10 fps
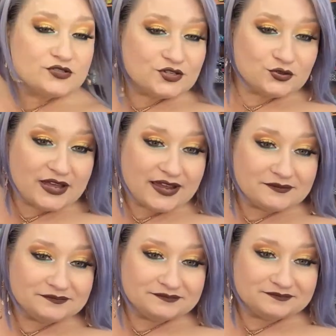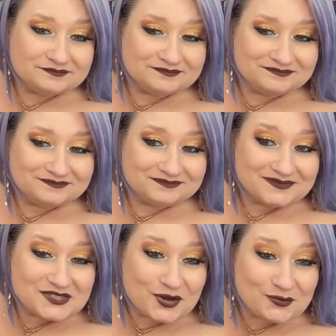a new day.
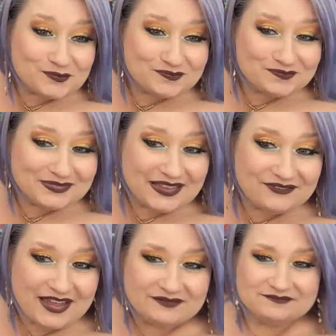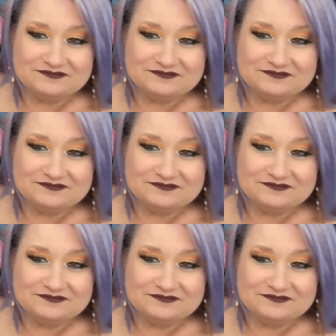So love that.